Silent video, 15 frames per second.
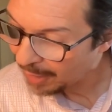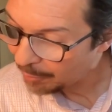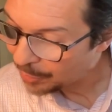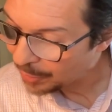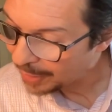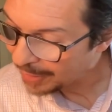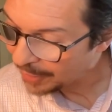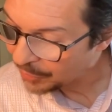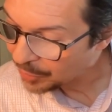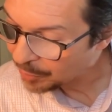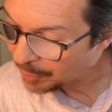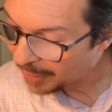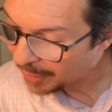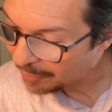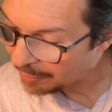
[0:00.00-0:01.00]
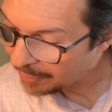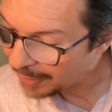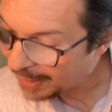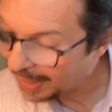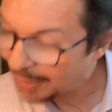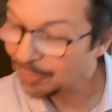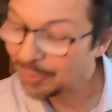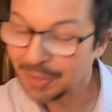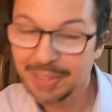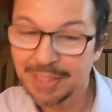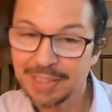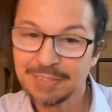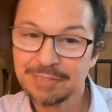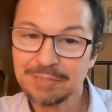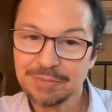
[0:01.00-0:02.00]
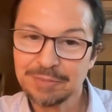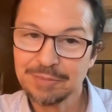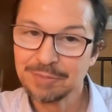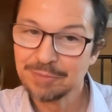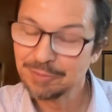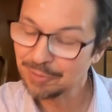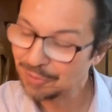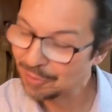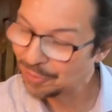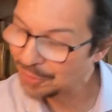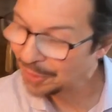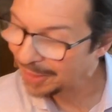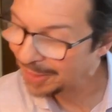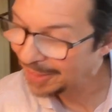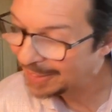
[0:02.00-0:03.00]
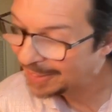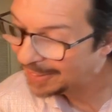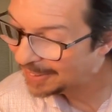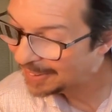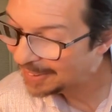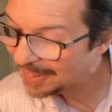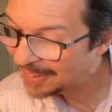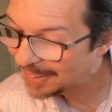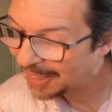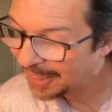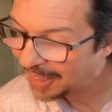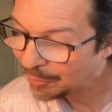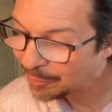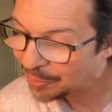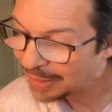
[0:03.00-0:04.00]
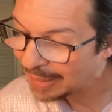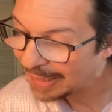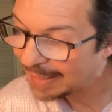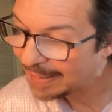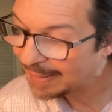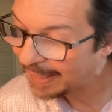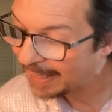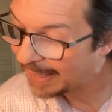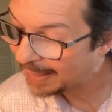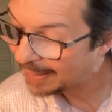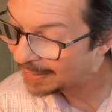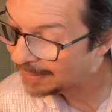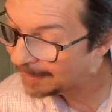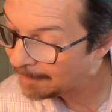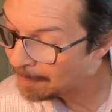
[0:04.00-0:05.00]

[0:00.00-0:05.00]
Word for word: I'm looking at Spotify. I'm looking at free items like that.